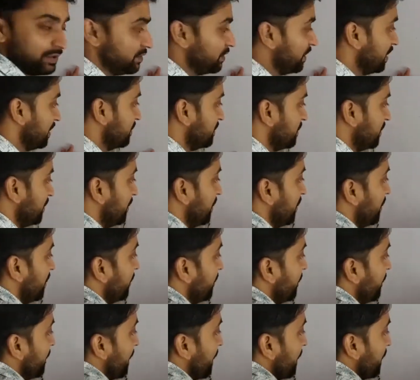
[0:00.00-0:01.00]
You can see here.
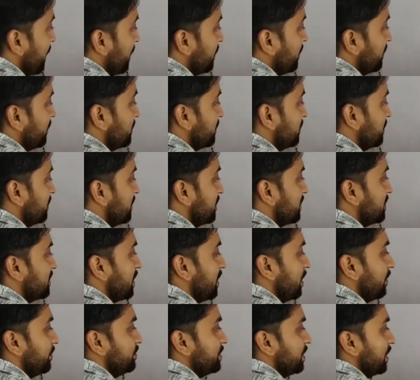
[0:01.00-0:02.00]
This is the
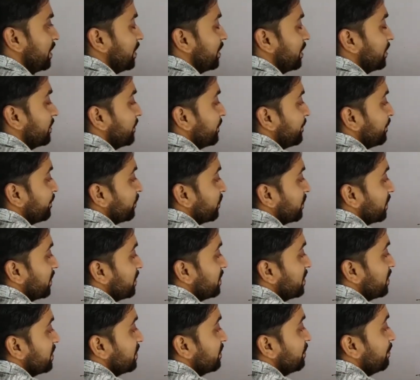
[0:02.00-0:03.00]
subject. This
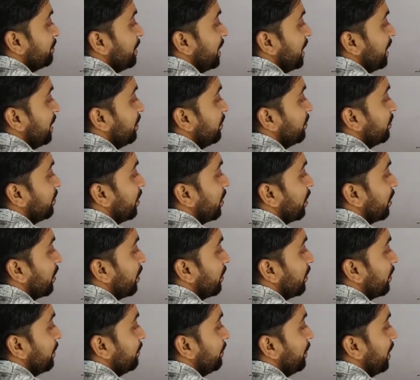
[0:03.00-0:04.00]
is main verb.
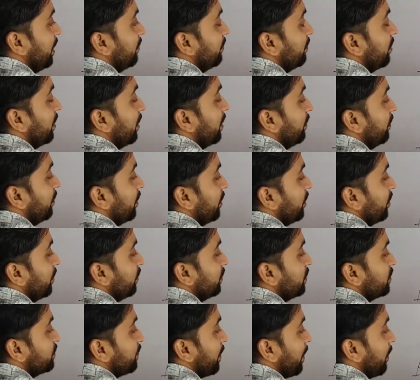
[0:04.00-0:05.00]
And main verb,
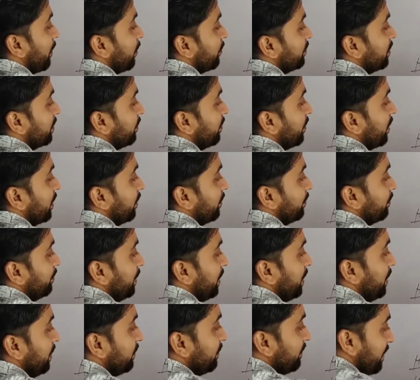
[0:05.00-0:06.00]
which form of the verb?
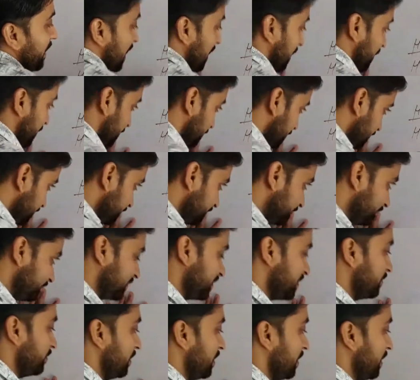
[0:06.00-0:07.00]
B5.
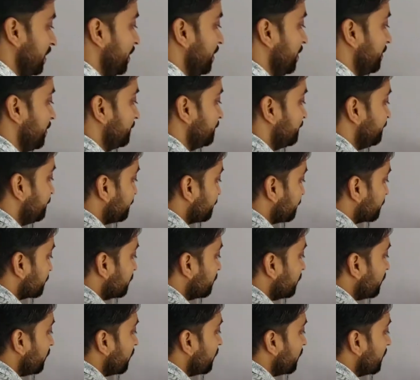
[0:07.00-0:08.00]
Similarly,
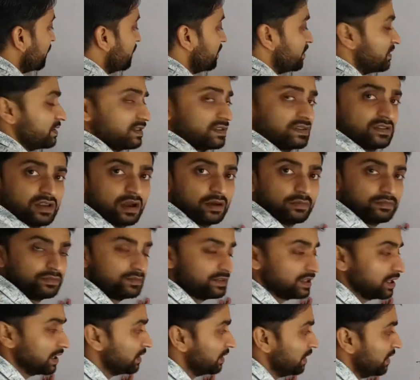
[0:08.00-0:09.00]
this is
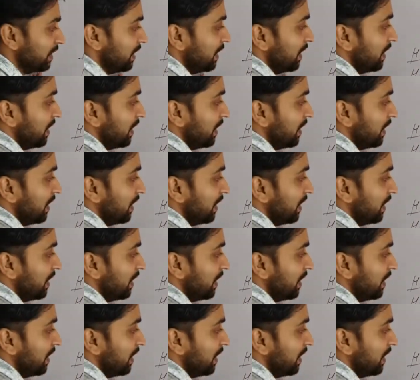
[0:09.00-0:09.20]
subject.